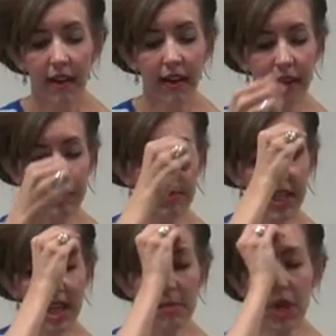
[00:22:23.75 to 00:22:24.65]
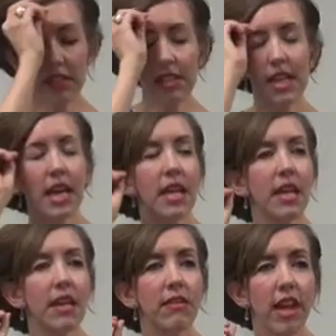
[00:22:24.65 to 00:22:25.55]
And I'm not
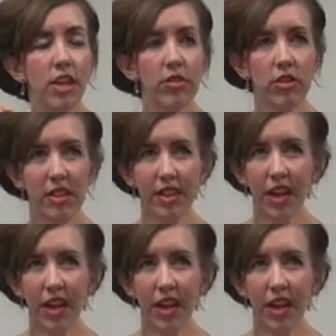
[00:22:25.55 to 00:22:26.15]
saying that you should